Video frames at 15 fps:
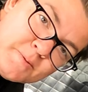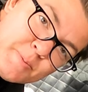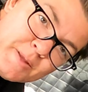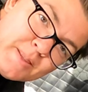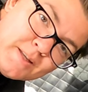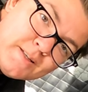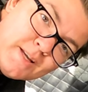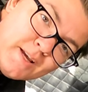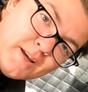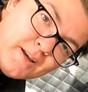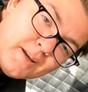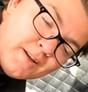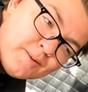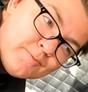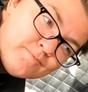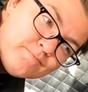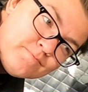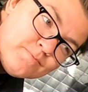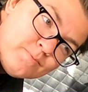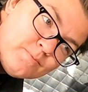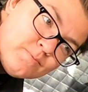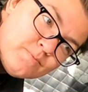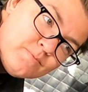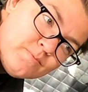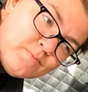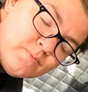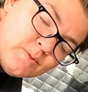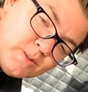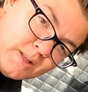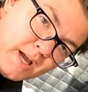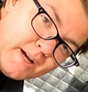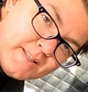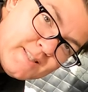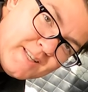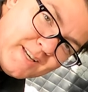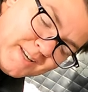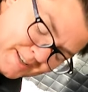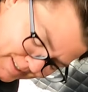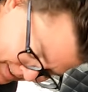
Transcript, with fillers: to spend the day relaxing,